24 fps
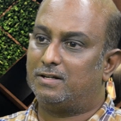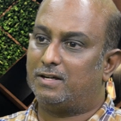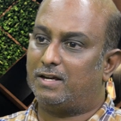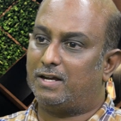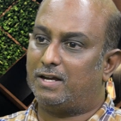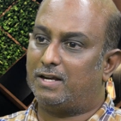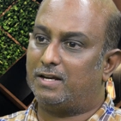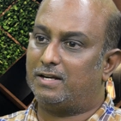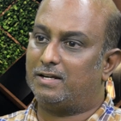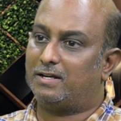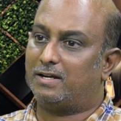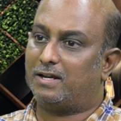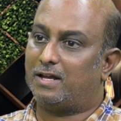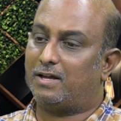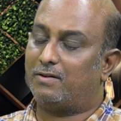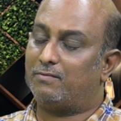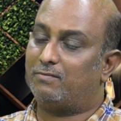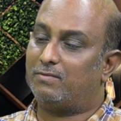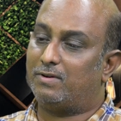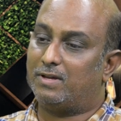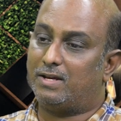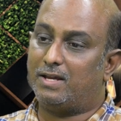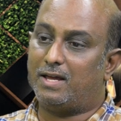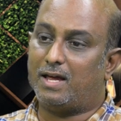And
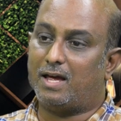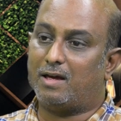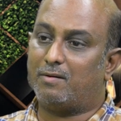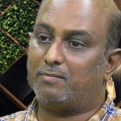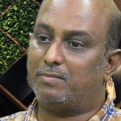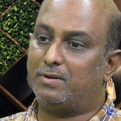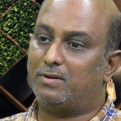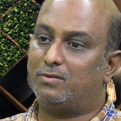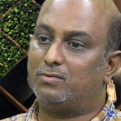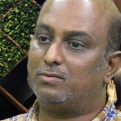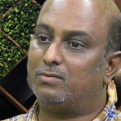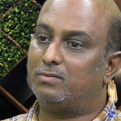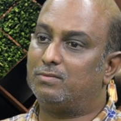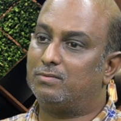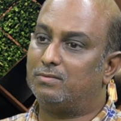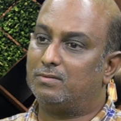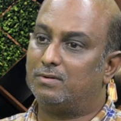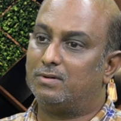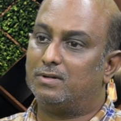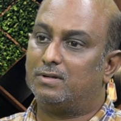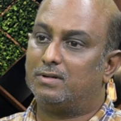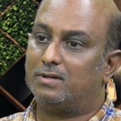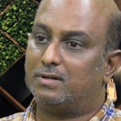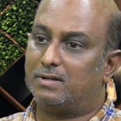I'm very happy to
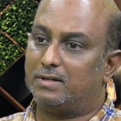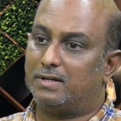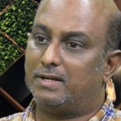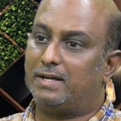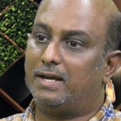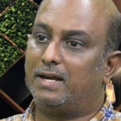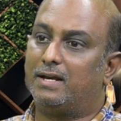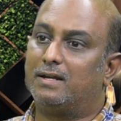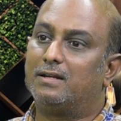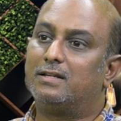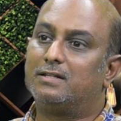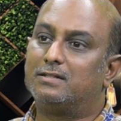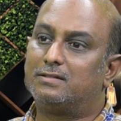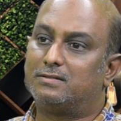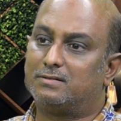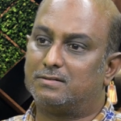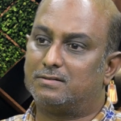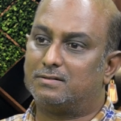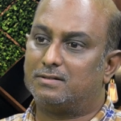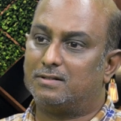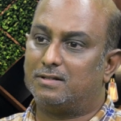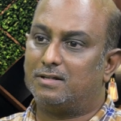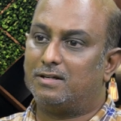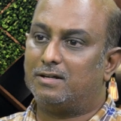get
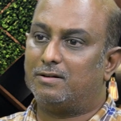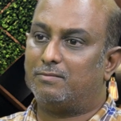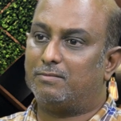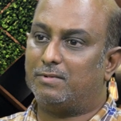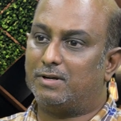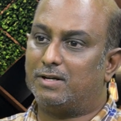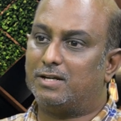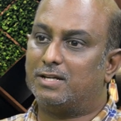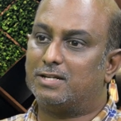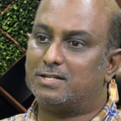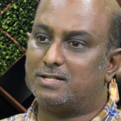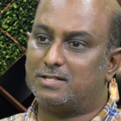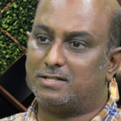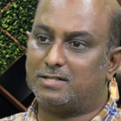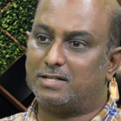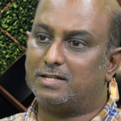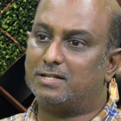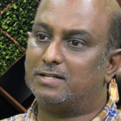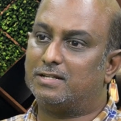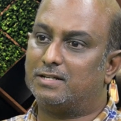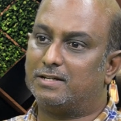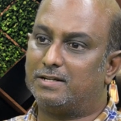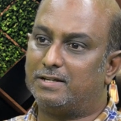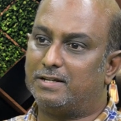this meditation
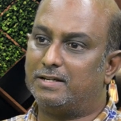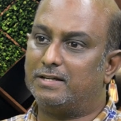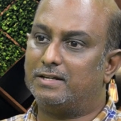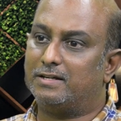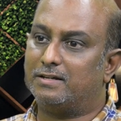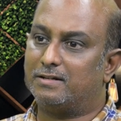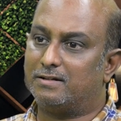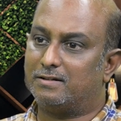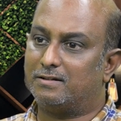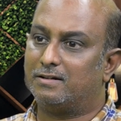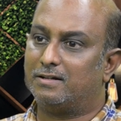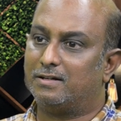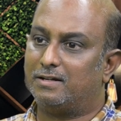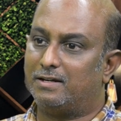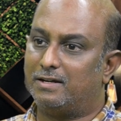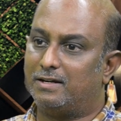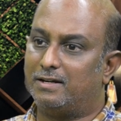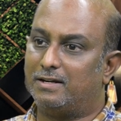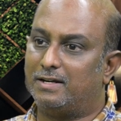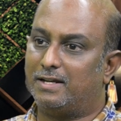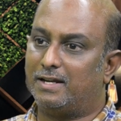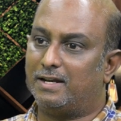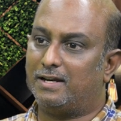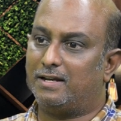center here
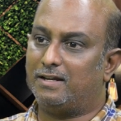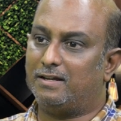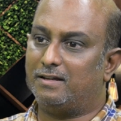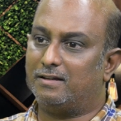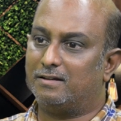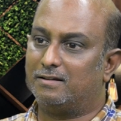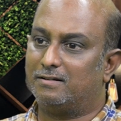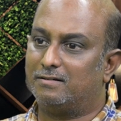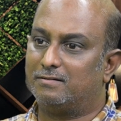in Delhi.